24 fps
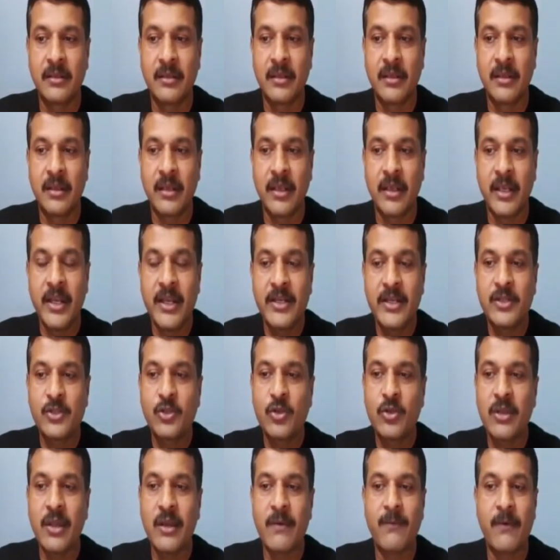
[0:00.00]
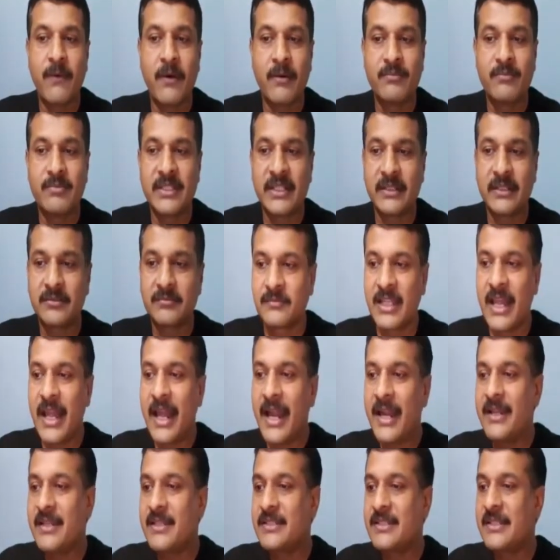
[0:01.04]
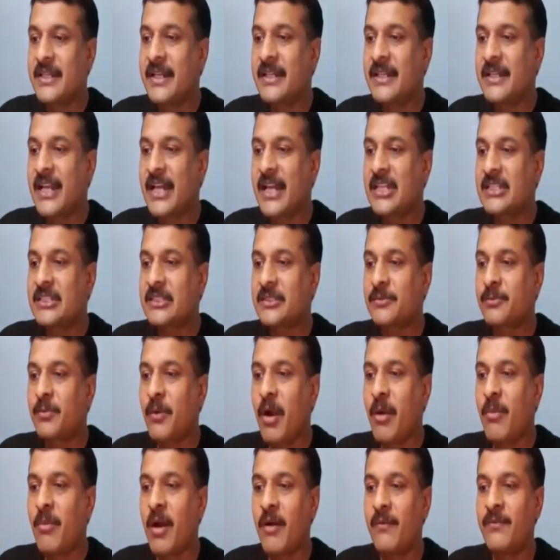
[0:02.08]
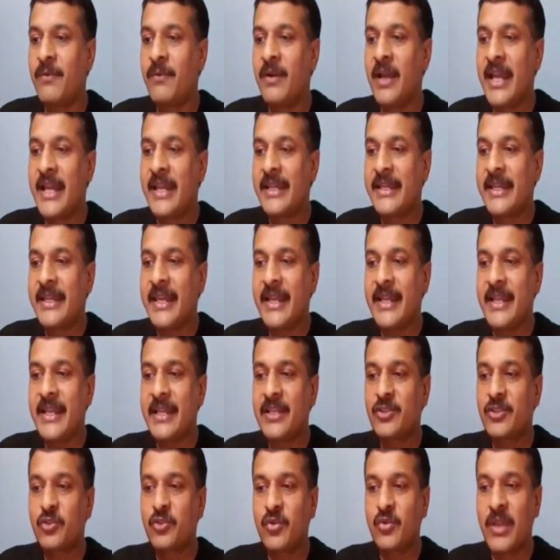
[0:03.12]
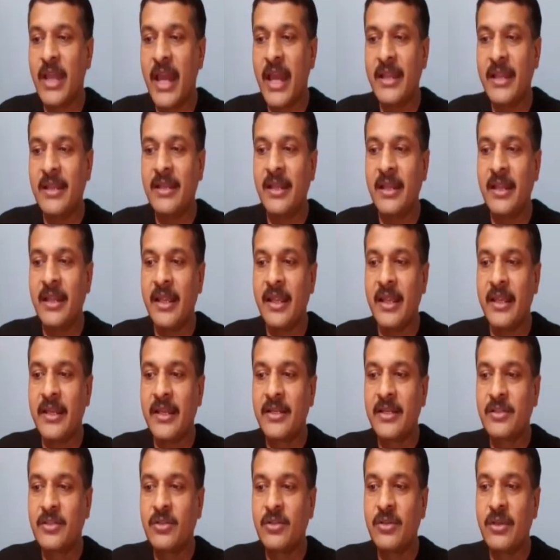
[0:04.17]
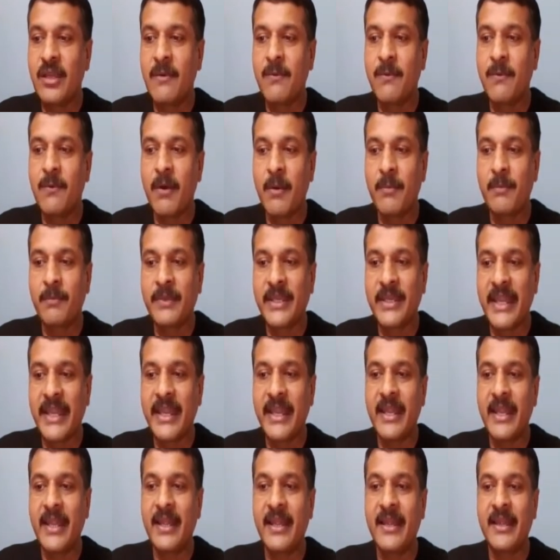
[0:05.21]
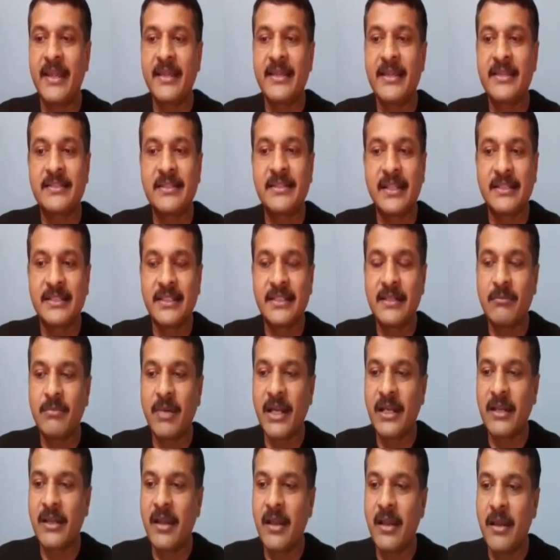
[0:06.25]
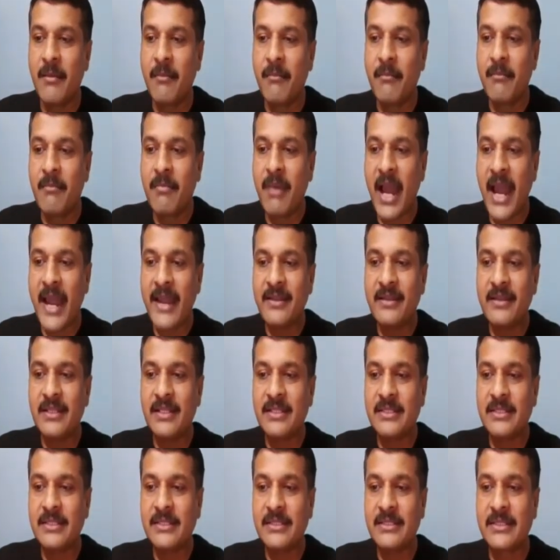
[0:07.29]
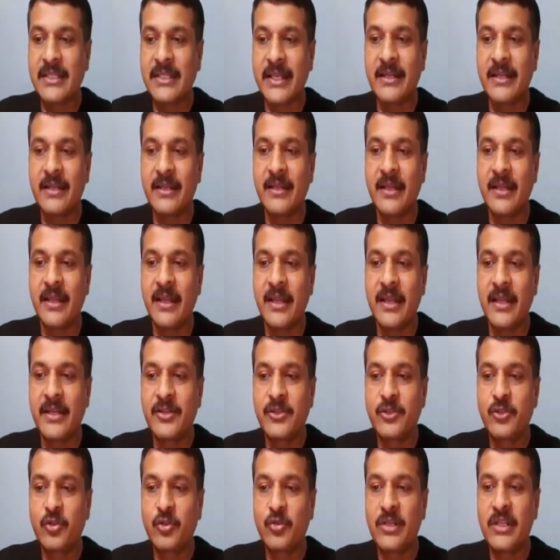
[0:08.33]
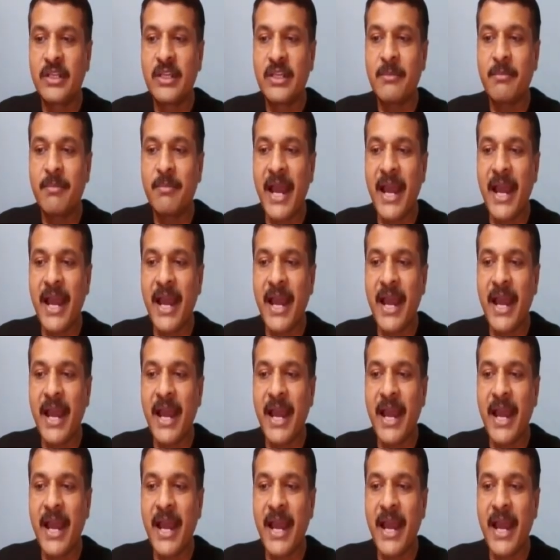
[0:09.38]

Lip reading: into f of z, and Z transform of k raised to n into f of k is nothing but minus z into d by